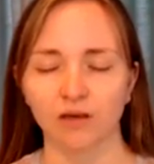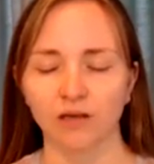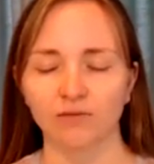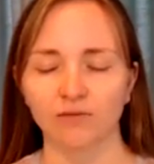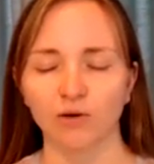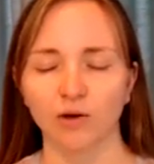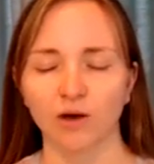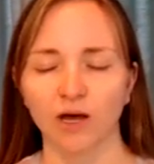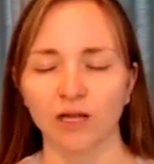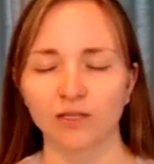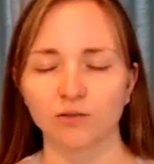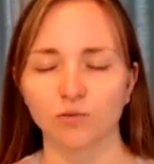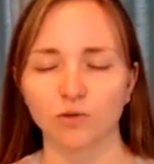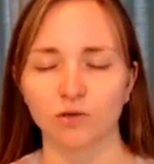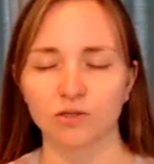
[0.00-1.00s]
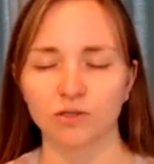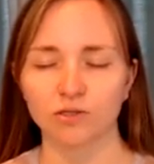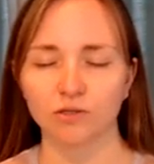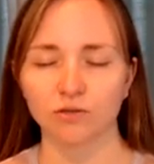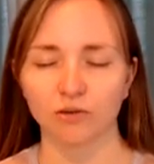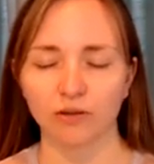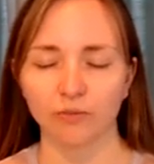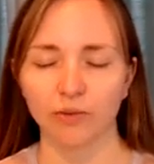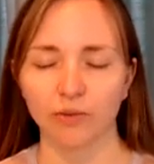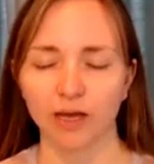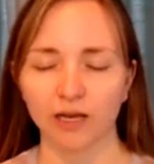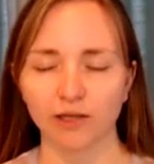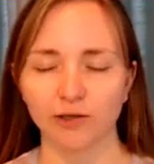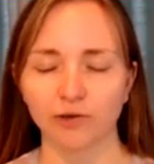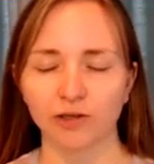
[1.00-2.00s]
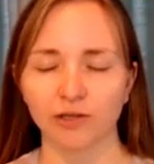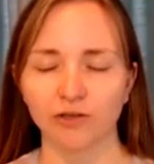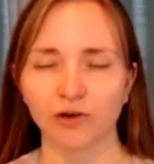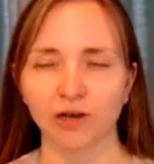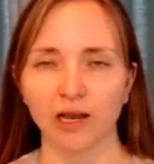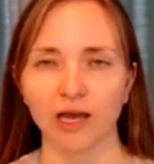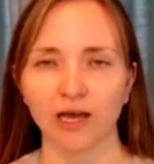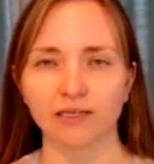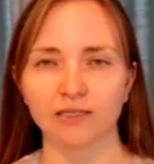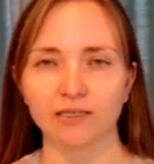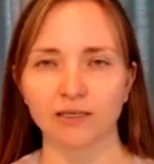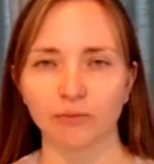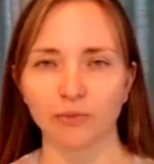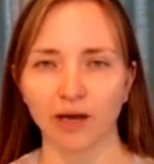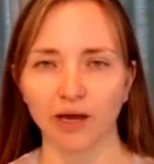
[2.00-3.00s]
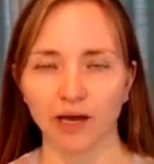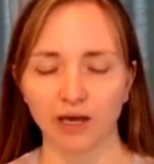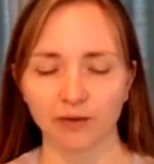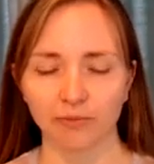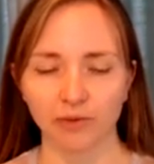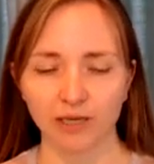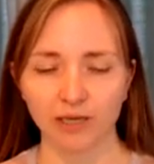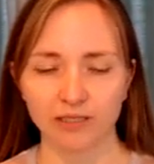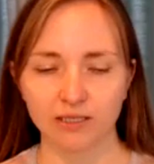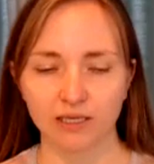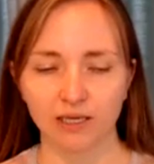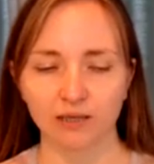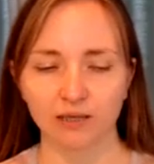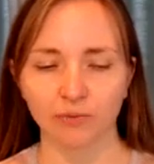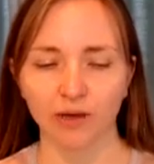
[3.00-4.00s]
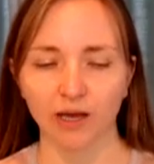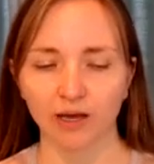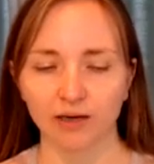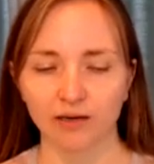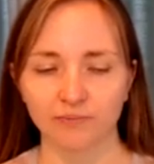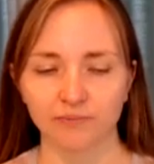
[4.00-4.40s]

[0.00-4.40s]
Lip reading: If your hand was on the belly, you can relax it back, placing it back.